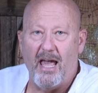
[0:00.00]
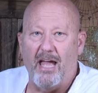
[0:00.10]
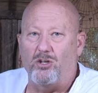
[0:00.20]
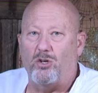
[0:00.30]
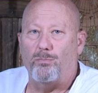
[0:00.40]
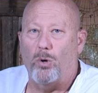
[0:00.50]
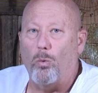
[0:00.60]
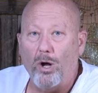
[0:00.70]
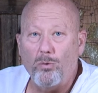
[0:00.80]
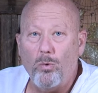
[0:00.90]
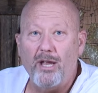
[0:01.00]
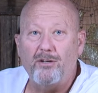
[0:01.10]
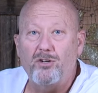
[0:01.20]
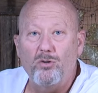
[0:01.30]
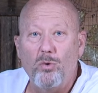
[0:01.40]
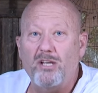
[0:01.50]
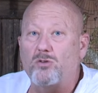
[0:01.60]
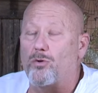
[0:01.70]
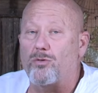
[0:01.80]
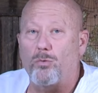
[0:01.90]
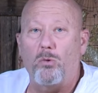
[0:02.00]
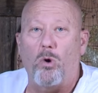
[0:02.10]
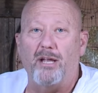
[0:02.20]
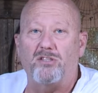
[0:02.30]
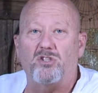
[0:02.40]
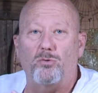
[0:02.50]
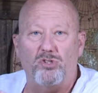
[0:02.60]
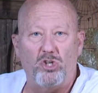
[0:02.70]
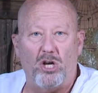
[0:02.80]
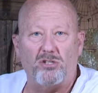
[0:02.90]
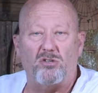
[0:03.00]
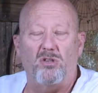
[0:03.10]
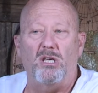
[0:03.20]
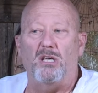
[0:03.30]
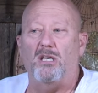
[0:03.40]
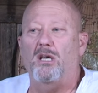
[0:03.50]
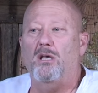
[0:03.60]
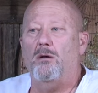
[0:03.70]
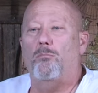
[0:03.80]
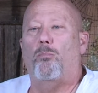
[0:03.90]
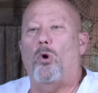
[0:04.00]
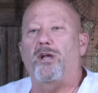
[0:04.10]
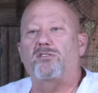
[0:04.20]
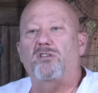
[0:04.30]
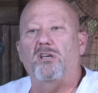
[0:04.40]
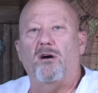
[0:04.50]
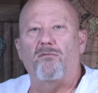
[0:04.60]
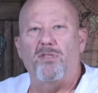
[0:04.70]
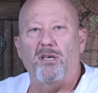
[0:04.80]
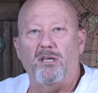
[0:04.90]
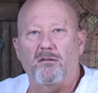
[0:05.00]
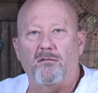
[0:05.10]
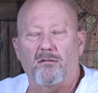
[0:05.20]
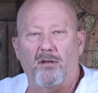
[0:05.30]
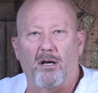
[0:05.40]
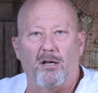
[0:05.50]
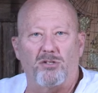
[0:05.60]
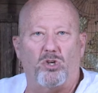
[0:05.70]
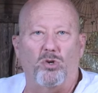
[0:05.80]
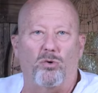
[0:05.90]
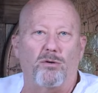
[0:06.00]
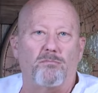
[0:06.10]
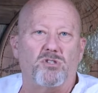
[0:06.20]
And you can put one weight, two weights, or three weights to adjust the buoyancy of the scooter.